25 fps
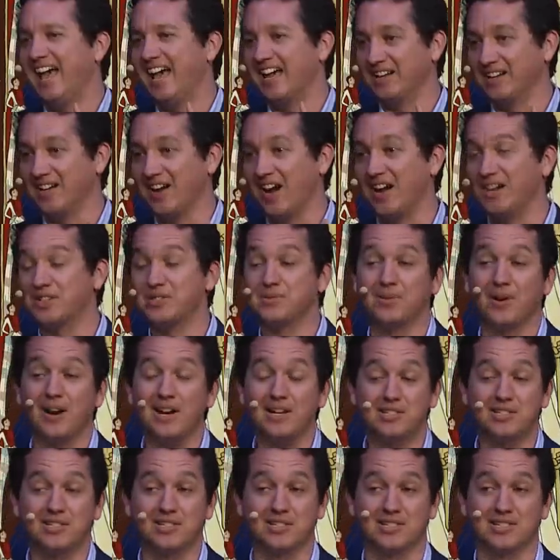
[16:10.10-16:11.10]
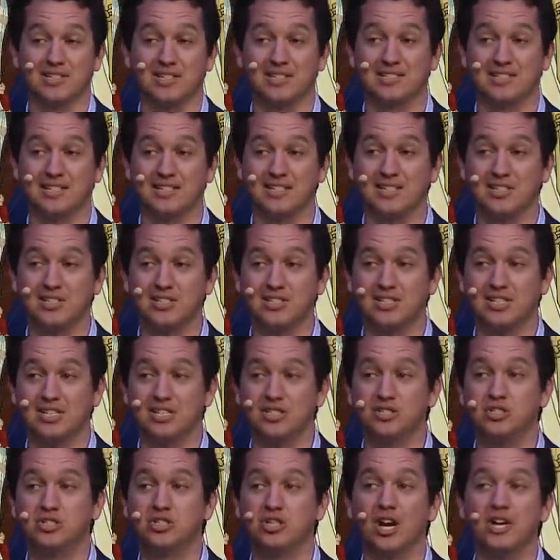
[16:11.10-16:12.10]
and God's righteousness and his,
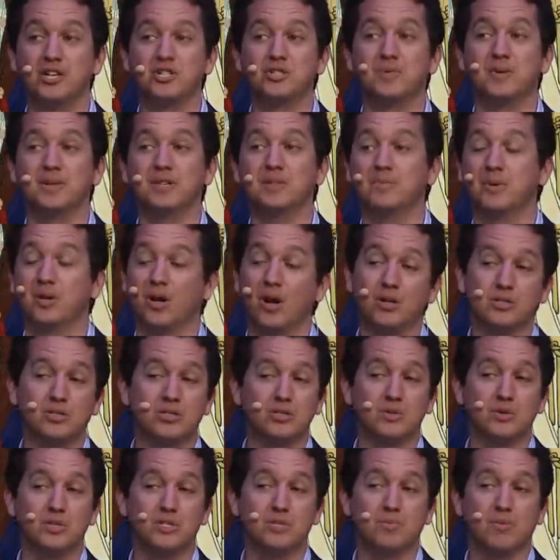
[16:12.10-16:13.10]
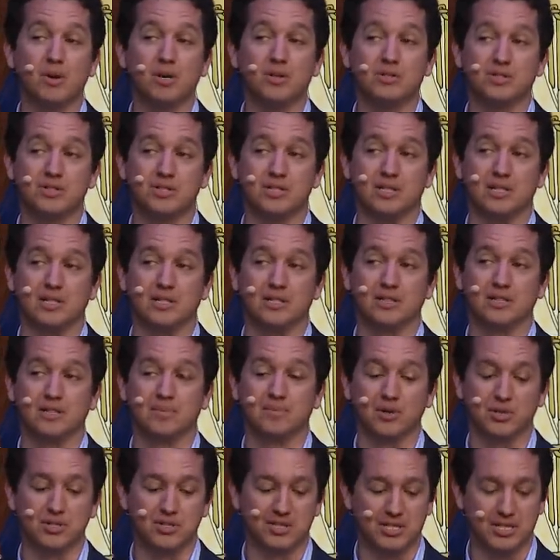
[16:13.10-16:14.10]
his judgment, but also his mercy, the
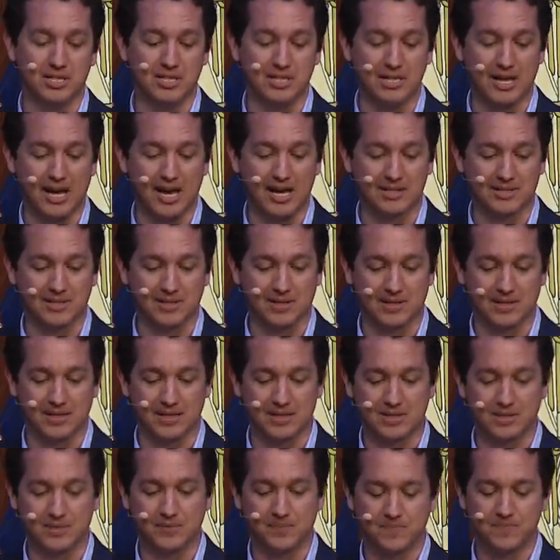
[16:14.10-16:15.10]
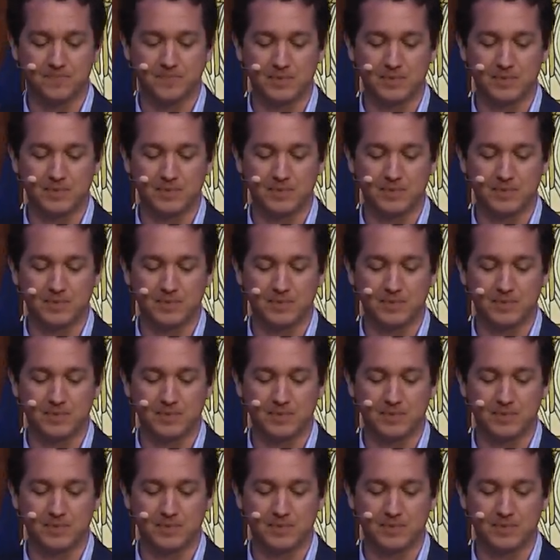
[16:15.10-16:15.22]
mercy he has on us.